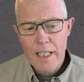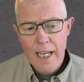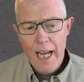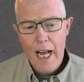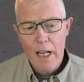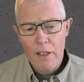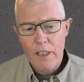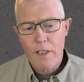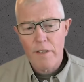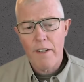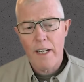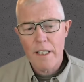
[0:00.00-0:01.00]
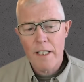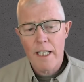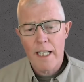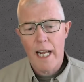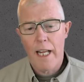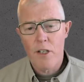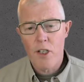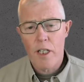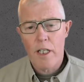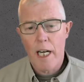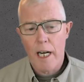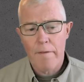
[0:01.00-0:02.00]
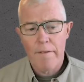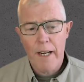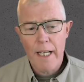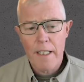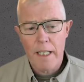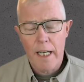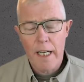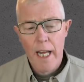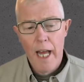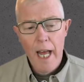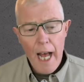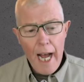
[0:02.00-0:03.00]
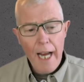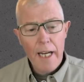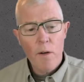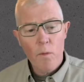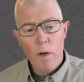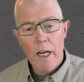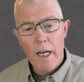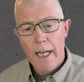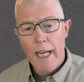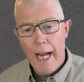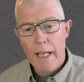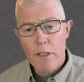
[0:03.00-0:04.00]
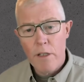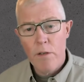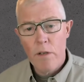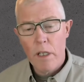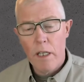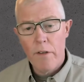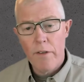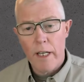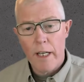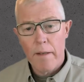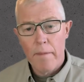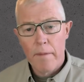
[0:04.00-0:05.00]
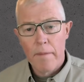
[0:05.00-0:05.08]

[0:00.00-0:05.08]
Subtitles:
calories of incident energy that I'm facing, I can wear Cat 2 clothing.